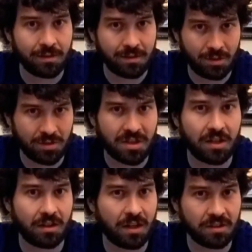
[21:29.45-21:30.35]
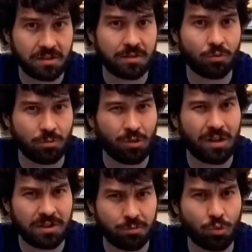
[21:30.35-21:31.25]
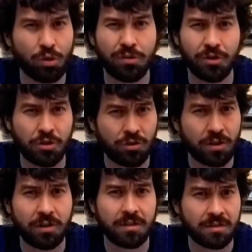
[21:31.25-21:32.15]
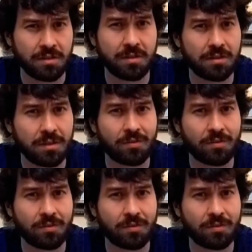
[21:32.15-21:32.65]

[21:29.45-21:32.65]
So it's kind of this one has more of a trigger consistency,